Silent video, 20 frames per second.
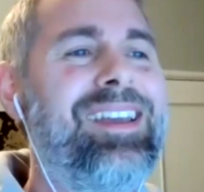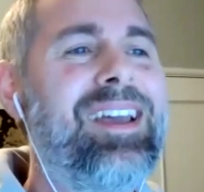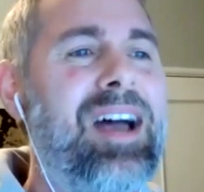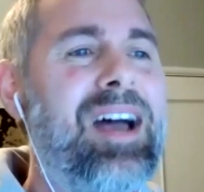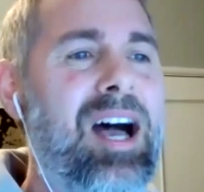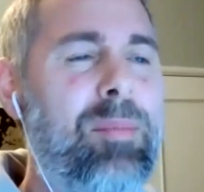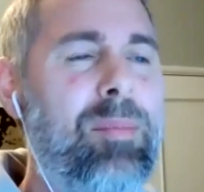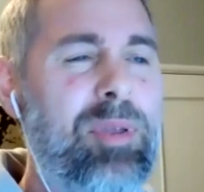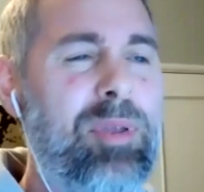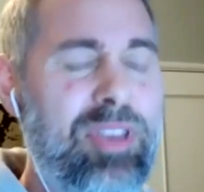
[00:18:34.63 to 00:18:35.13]

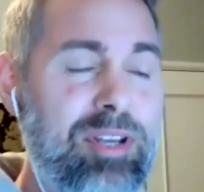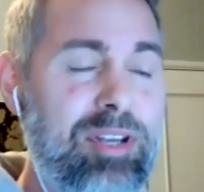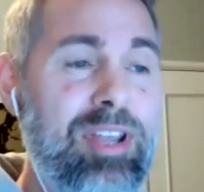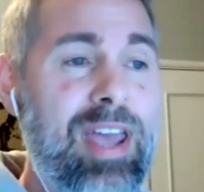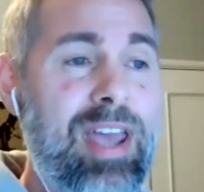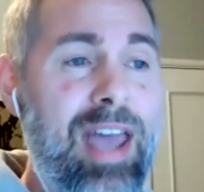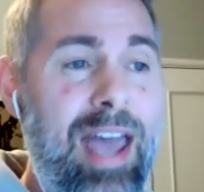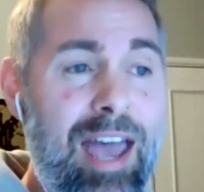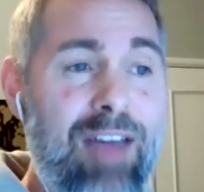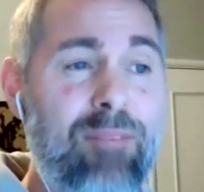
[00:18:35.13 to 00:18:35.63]
uh, but they de-
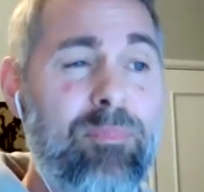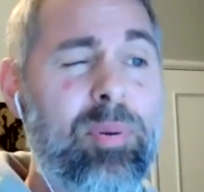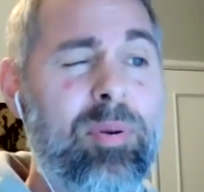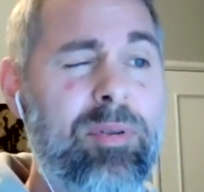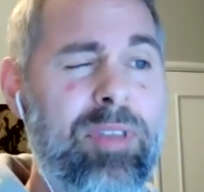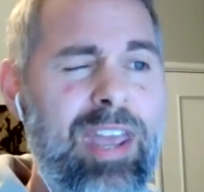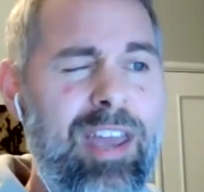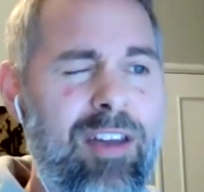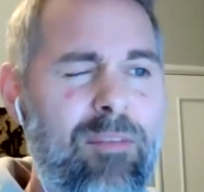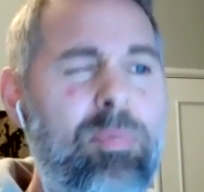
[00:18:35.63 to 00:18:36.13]
have
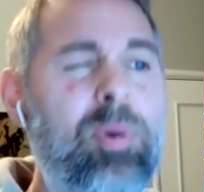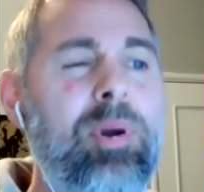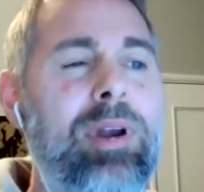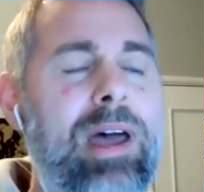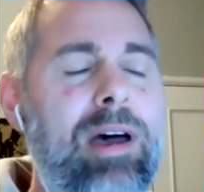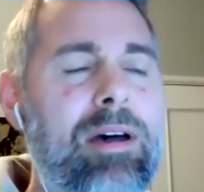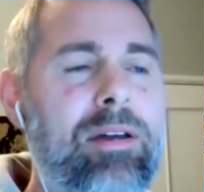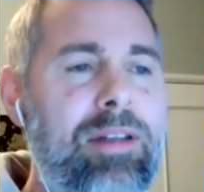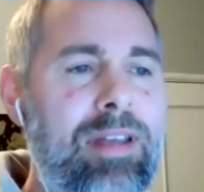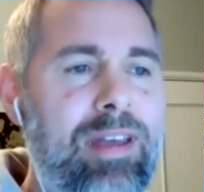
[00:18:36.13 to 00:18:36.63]
they have put
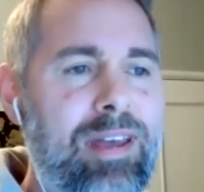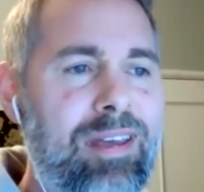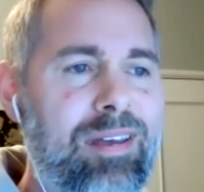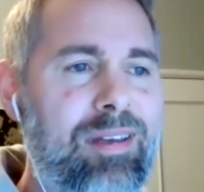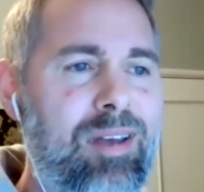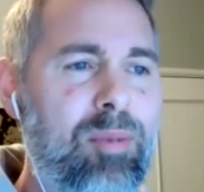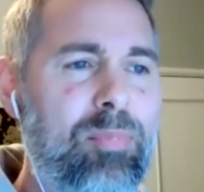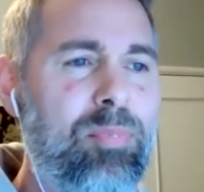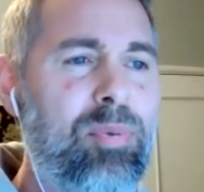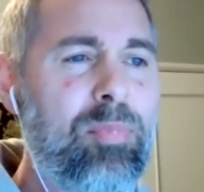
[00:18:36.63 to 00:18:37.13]
out
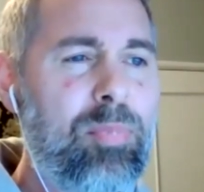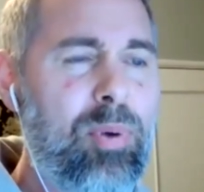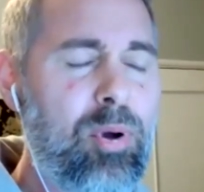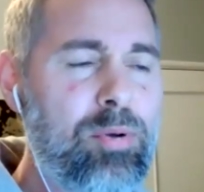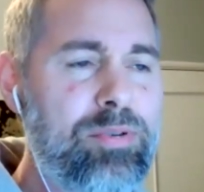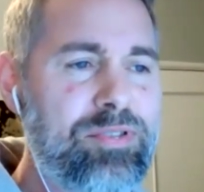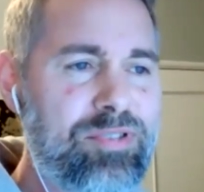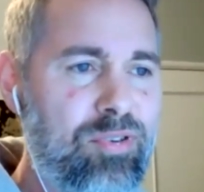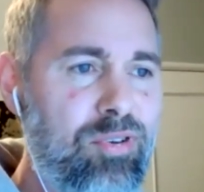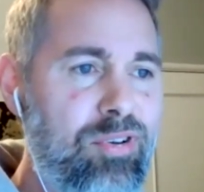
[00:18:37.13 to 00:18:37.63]
a, a
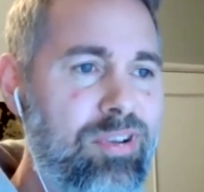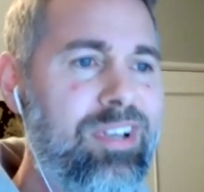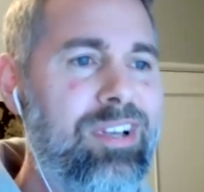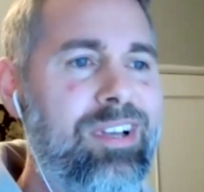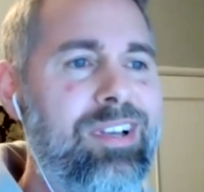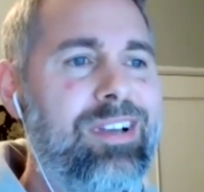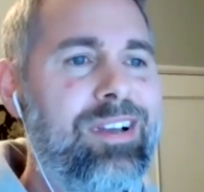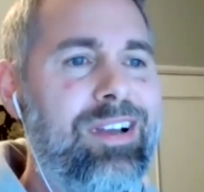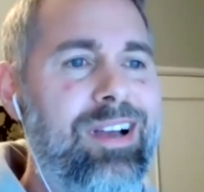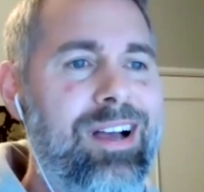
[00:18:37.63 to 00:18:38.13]
proposal.
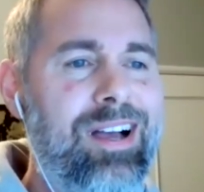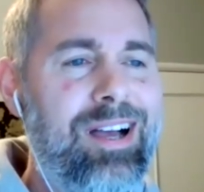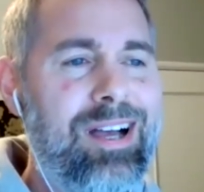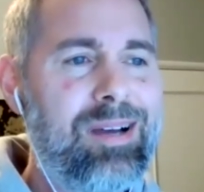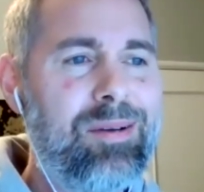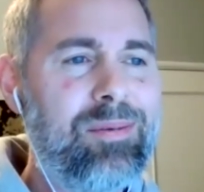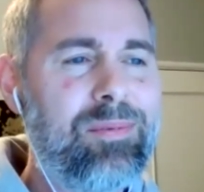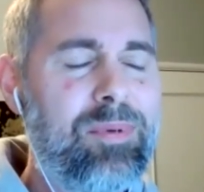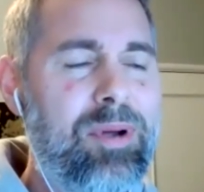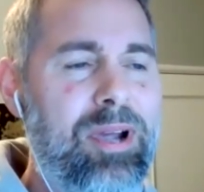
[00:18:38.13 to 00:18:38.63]

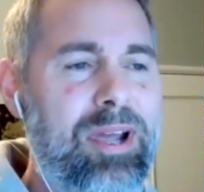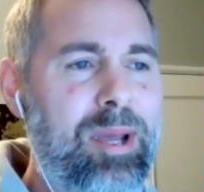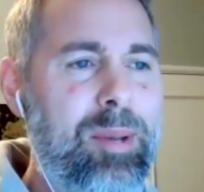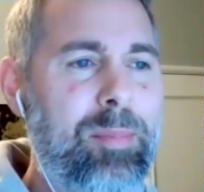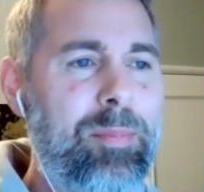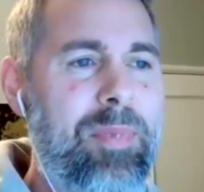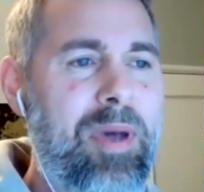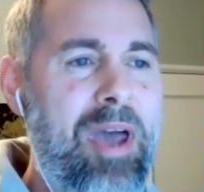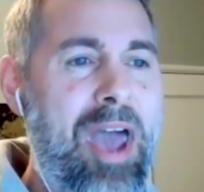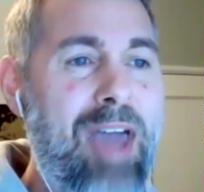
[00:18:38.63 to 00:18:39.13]
Uh,
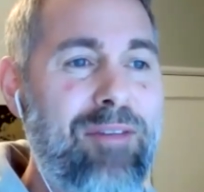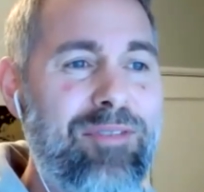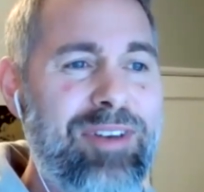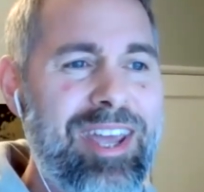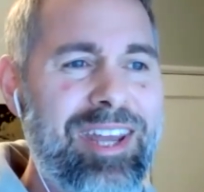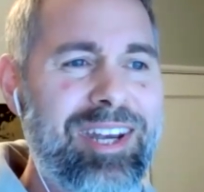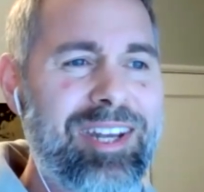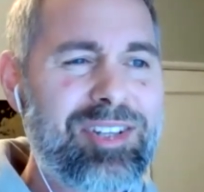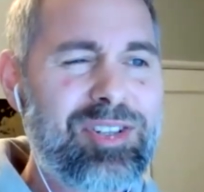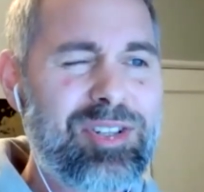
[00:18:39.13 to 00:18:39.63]
um, haven't
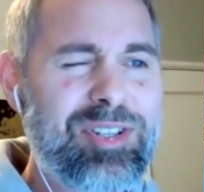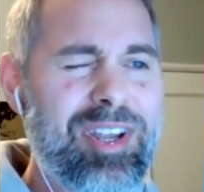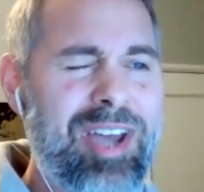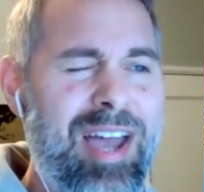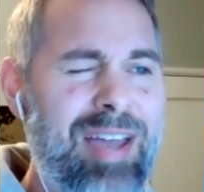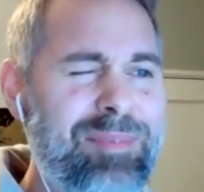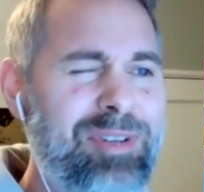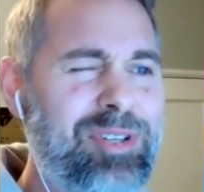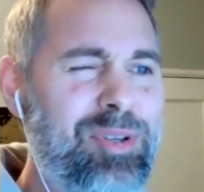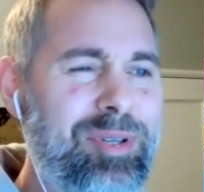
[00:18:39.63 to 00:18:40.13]
had a
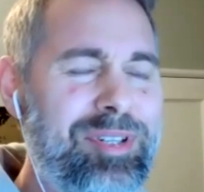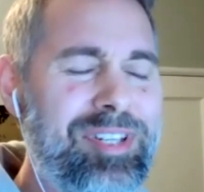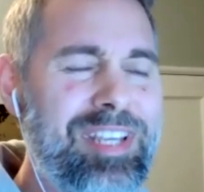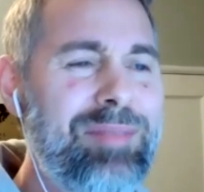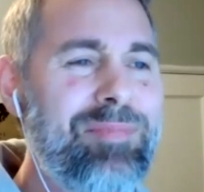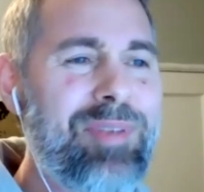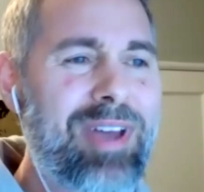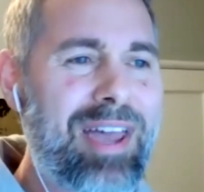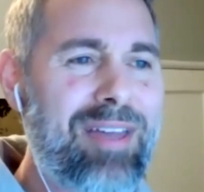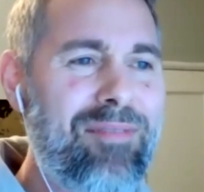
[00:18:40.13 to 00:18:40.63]
time to do a deep
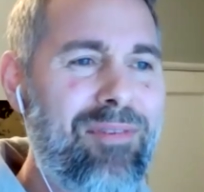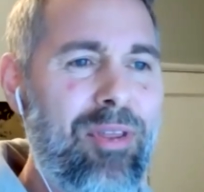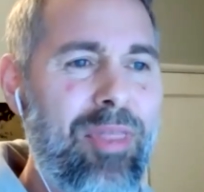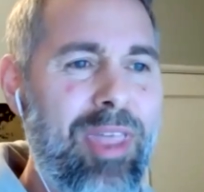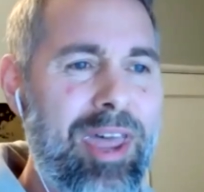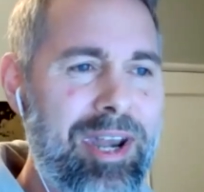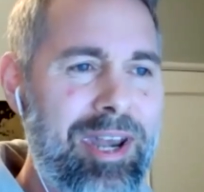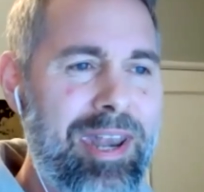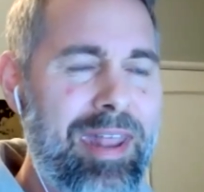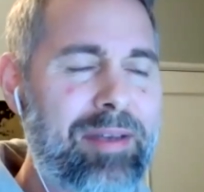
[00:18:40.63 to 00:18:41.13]
dive on
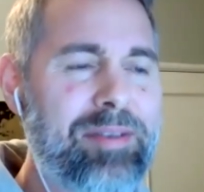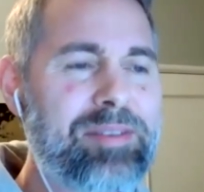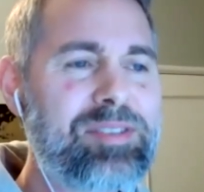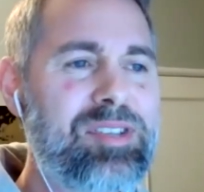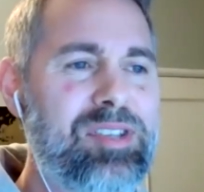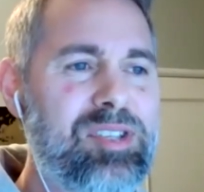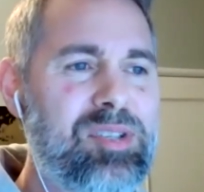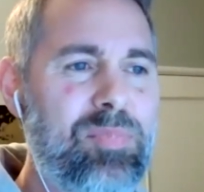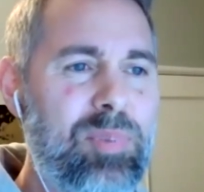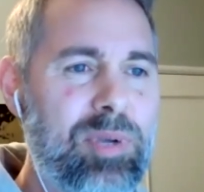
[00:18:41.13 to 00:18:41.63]
that
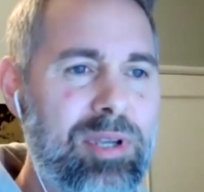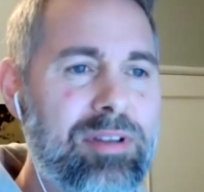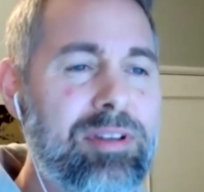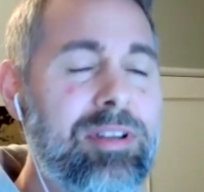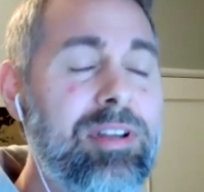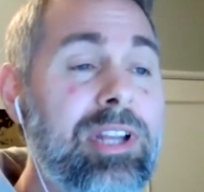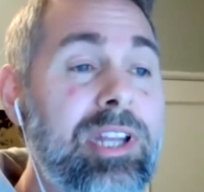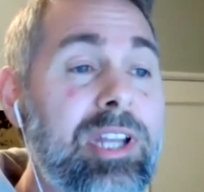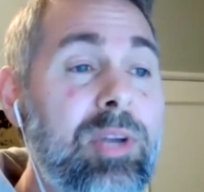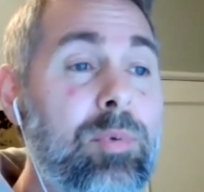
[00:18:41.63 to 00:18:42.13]
analysis, but
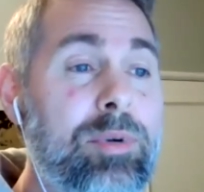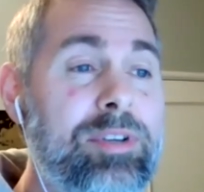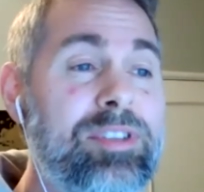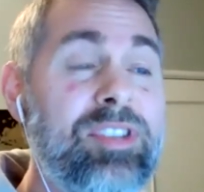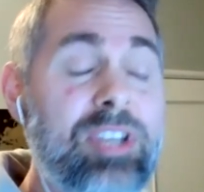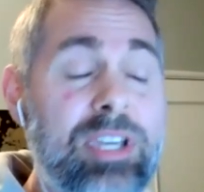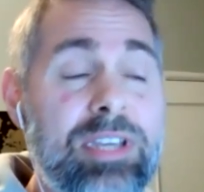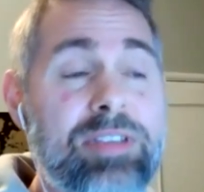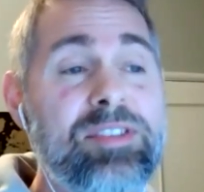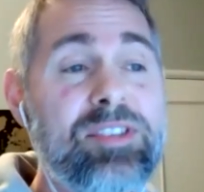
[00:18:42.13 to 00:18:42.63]
clearly we're
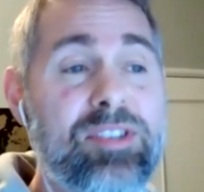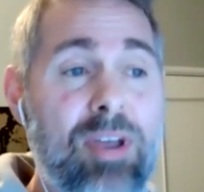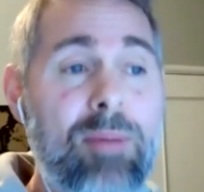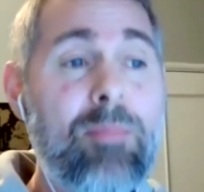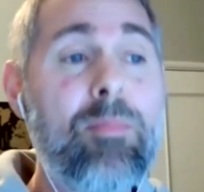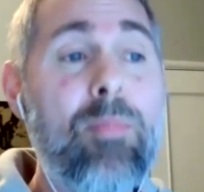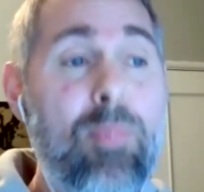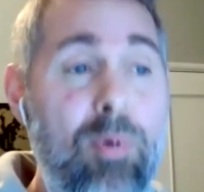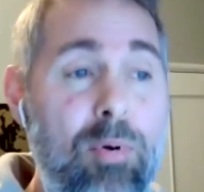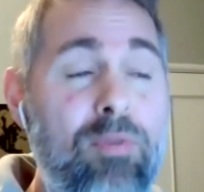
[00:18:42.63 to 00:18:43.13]
seeing
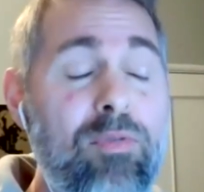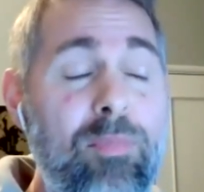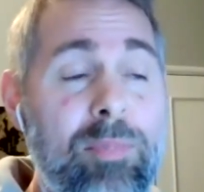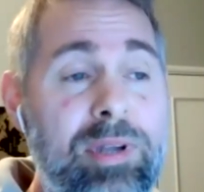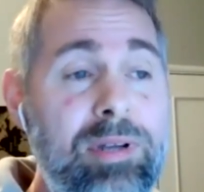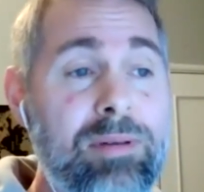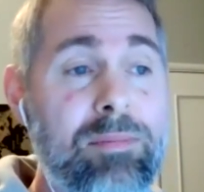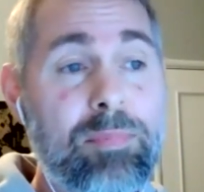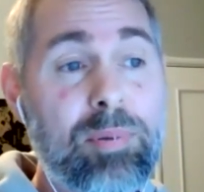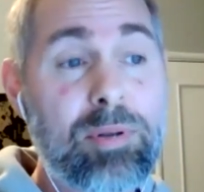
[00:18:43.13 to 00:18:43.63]
some
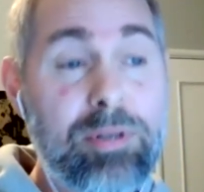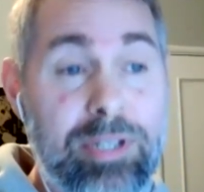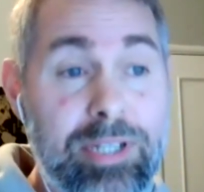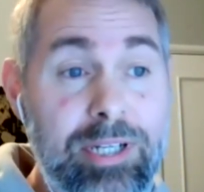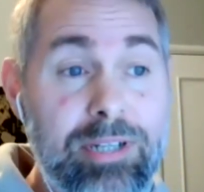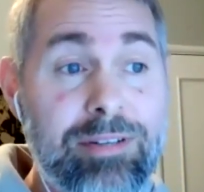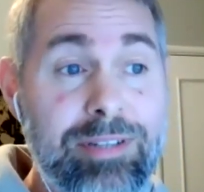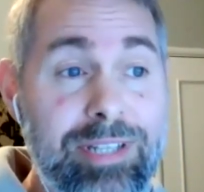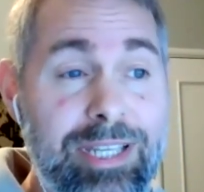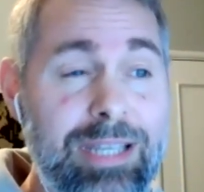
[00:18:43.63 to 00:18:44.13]
movement
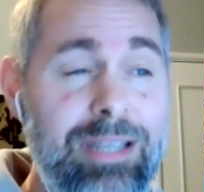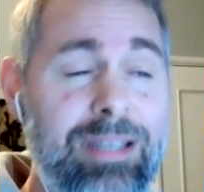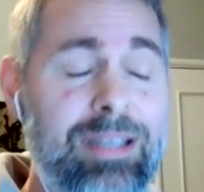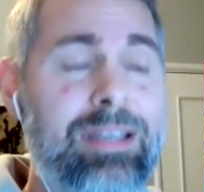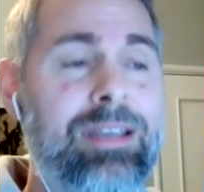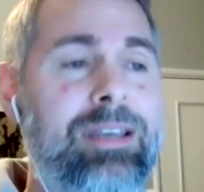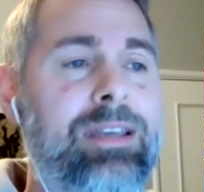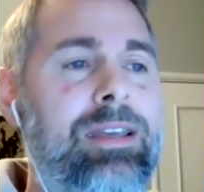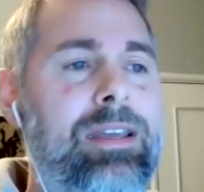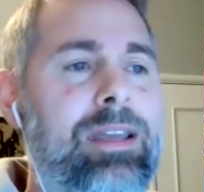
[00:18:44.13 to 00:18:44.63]
politically
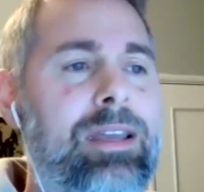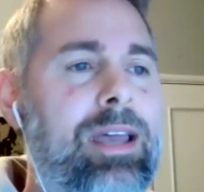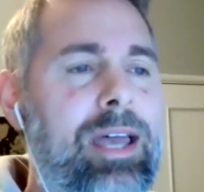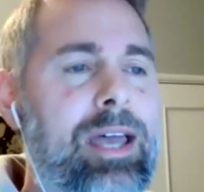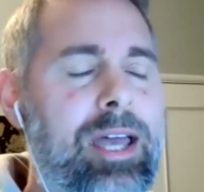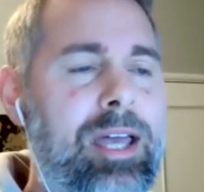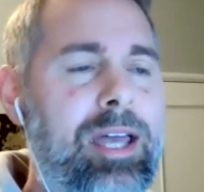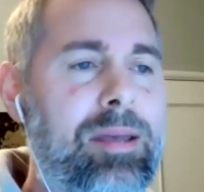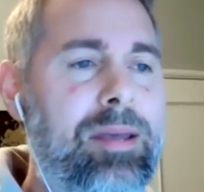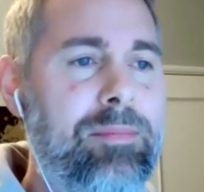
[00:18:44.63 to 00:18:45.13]

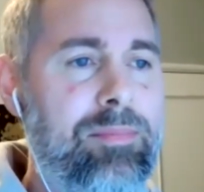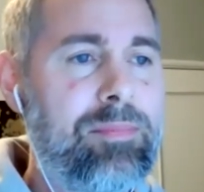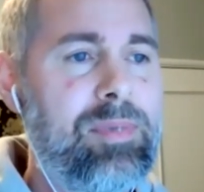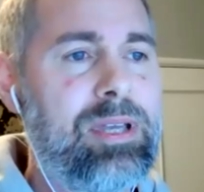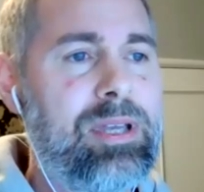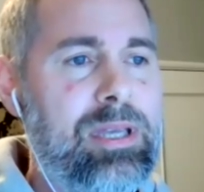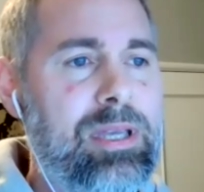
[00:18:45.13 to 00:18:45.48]
um,